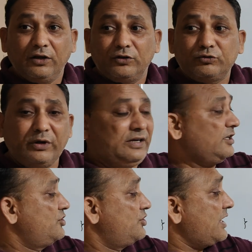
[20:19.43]
So in
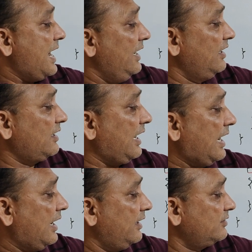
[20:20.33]
a child
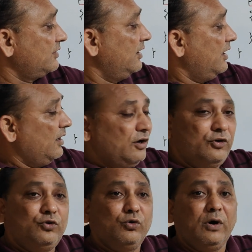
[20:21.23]
class
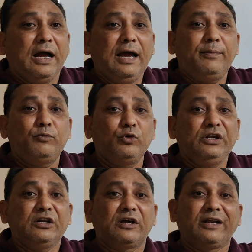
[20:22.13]
you have to
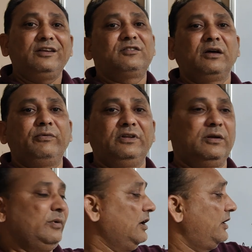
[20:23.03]
increase the
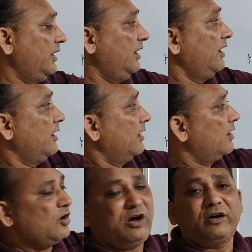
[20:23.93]
visibility,
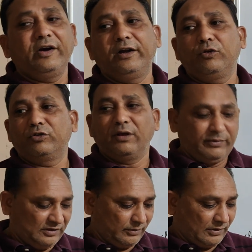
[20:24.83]
not reduce the
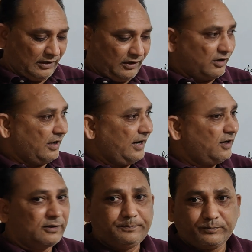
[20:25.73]
visibility,
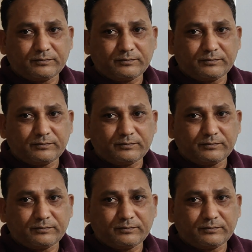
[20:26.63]
correct?